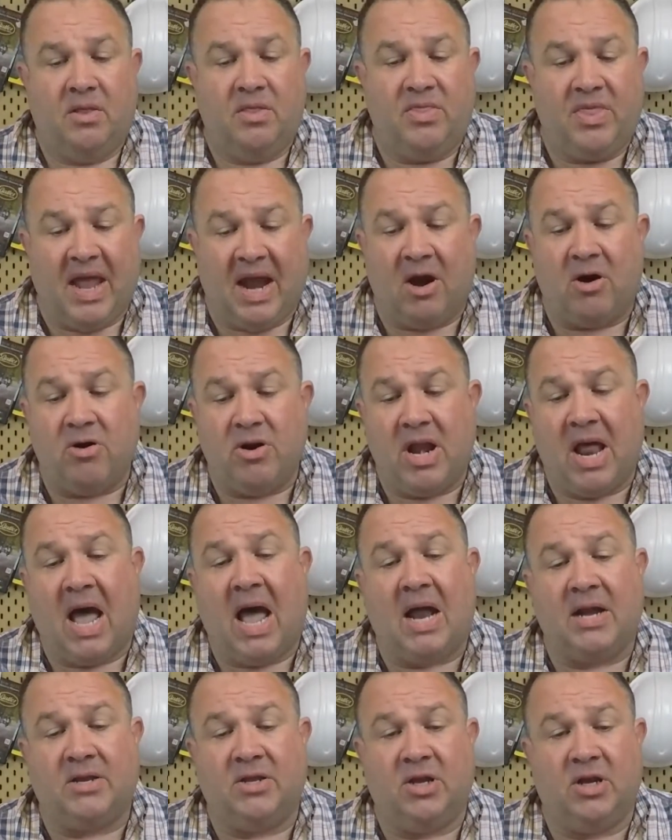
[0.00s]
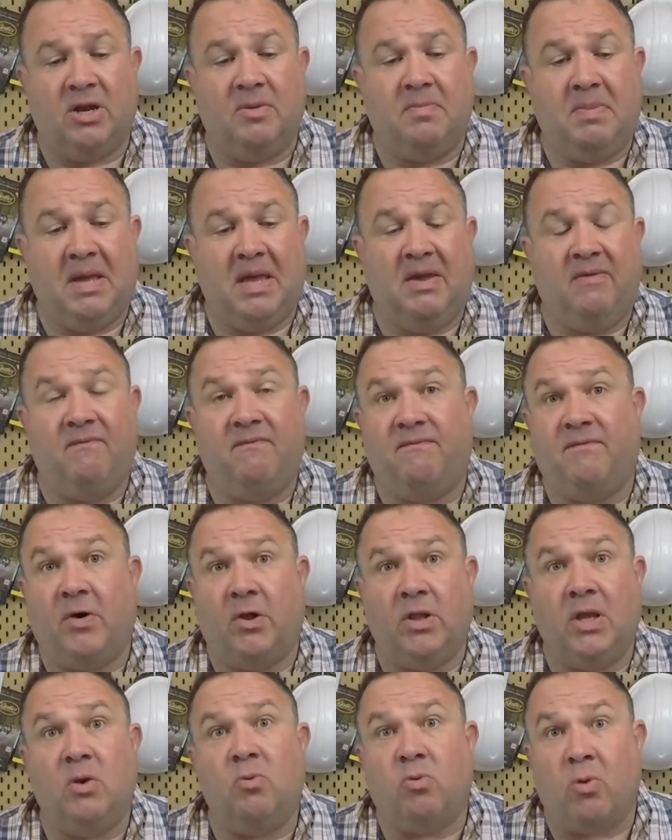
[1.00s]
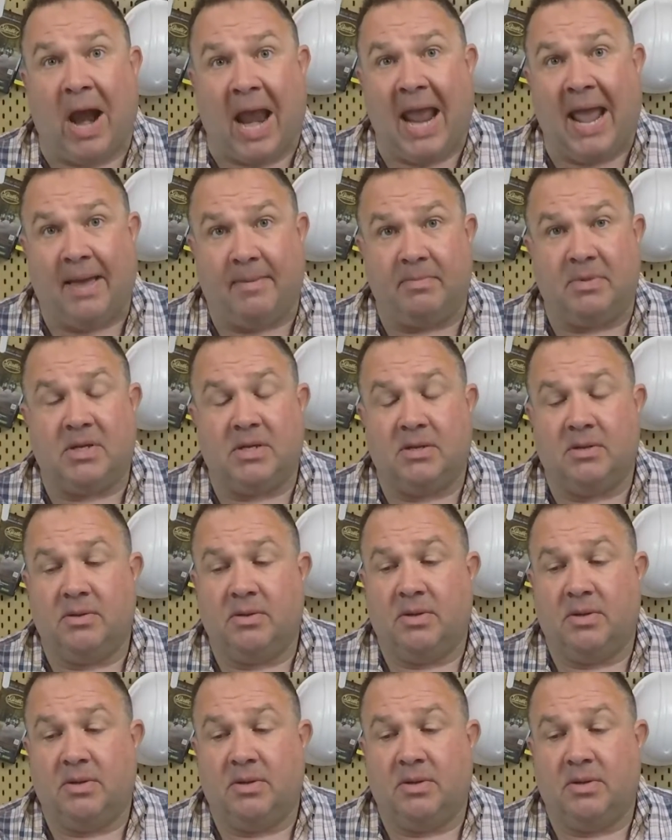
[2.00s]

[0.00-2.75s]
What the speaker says: They're not going to be fully ramped